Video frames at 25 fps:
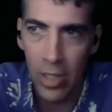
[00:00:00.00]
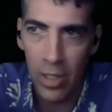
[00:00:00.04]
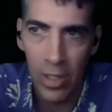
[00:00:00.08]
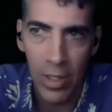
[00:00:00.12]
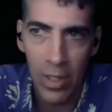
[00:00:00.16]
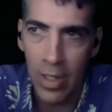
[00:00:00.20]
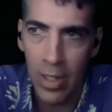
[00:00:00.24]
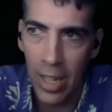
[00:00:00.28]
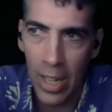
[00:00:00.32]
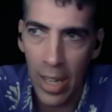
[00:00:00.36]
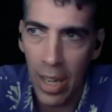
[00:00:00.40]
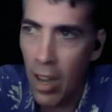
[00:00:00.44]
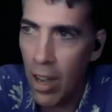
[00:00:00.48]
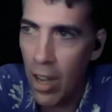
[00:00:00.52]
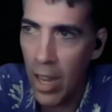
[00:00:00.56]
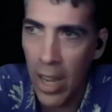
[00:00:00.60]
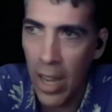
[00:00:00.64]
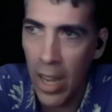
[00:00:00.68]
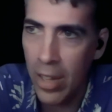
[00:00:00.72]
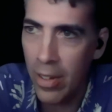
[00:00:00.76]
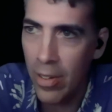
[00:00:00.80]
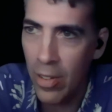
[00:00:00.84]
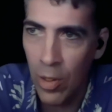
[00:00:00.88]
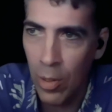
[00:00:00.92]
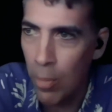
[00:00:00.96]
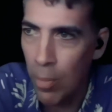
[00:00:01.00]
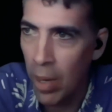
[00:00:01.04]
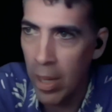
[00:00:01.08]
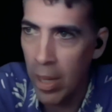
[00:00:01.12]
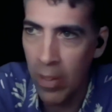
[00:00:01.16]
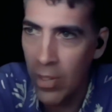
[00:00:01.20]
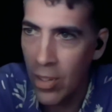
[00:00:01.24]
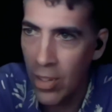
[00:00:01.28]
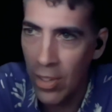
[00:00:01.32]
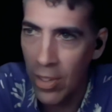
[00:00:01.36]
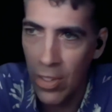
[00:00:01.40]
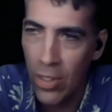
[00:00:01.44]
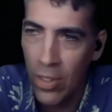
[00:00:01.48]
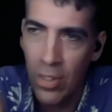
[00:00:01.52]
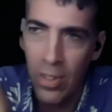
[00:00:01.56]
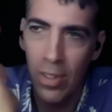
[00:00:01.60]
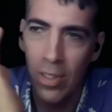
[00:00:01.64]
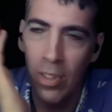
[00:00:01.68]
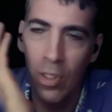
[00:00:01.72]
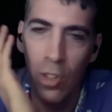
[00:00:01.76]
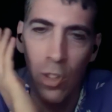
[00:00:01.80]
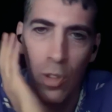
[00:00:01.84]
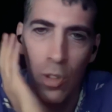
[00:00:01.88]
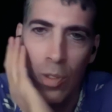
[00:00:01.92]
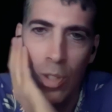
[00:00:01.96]
and it's just like, oh yeah, in two months you're
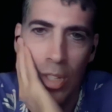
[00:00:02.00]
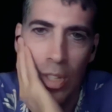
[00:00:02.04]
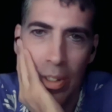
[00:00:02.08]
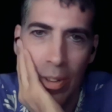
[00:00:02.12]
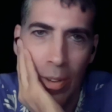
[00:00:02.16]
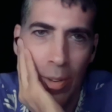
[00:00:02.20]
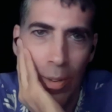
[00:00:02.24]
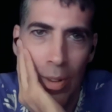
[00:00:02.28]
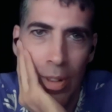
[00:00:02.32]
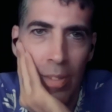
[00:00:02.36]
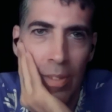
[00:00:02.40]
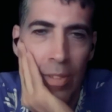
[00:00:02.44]
just shooting or